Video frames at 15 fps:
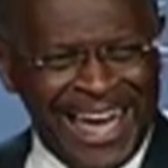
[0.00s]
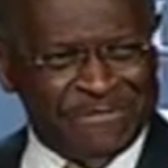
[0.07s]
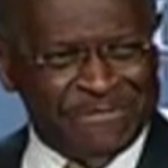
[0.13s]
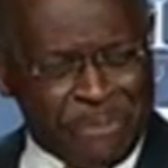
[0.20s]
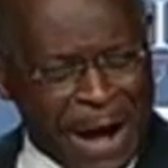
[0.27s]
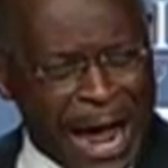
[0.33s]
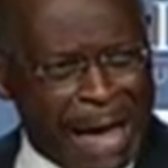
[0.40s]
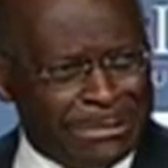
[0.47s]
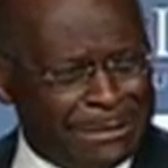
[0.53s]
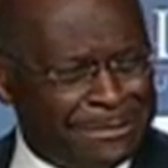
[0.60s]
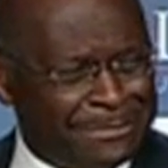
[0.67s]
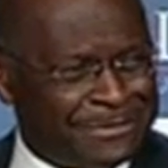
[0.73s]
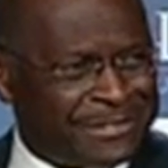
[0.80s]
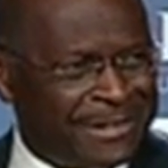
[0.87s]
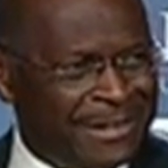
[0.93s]
has
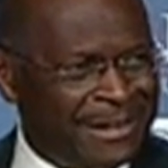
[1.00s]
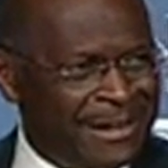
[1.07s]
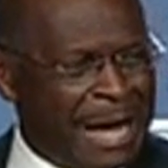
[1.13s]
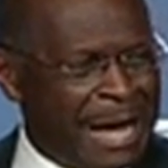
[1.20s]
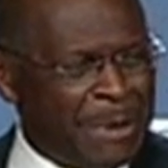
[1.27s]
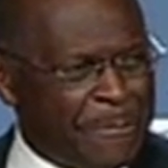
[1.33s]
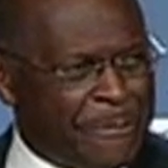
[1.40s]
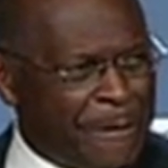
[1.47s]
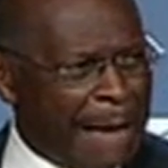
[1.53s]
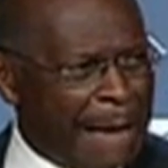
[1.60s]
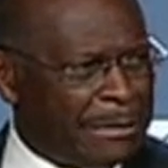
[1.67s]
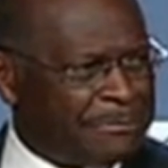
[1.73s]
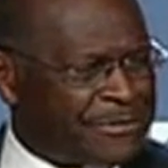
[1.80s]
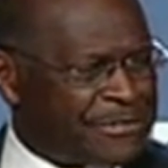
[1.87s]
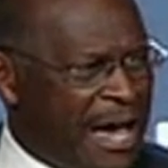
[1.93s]
problems. I'm a
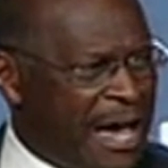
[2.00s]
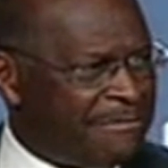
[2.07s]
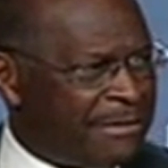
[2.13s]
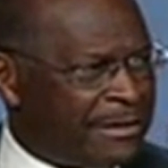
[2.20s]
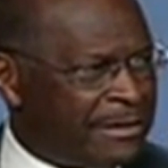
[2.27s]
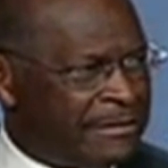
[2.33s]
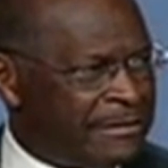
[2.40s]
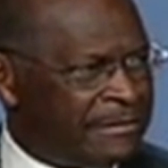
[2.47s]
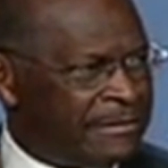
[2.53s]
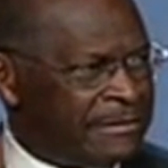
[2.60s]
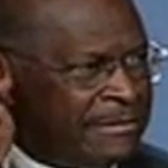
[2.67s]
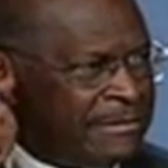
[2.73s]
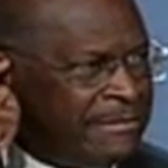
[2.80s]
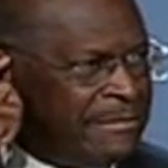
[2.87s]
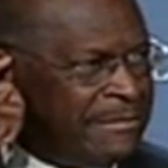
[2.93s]
problem solver.
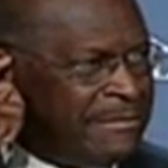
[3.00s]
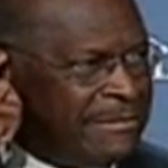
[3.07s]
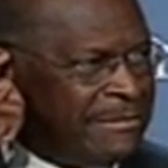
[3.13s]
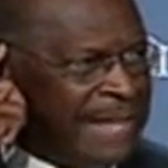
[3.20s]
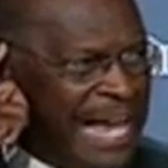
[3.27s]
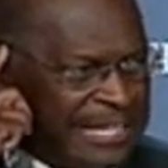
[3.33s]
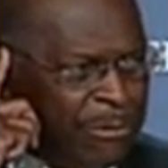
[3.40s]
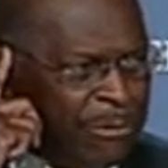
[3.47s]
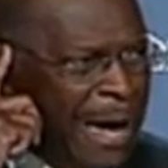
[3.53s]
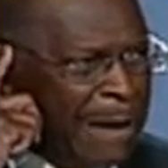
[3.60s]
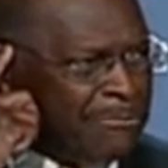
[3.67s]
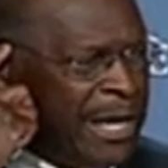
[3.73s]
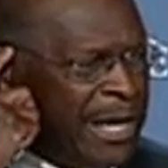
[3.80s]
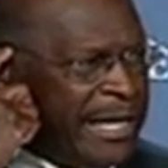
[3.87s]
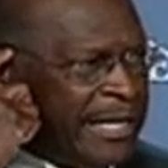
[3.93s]
That's why
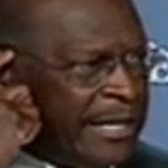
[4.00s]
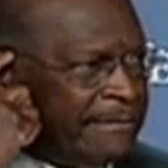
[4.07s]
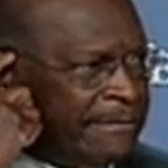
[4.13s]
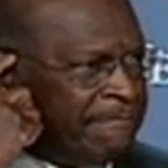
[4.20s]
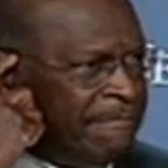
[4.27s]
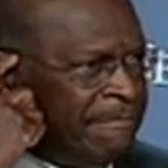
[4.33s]
I'm running.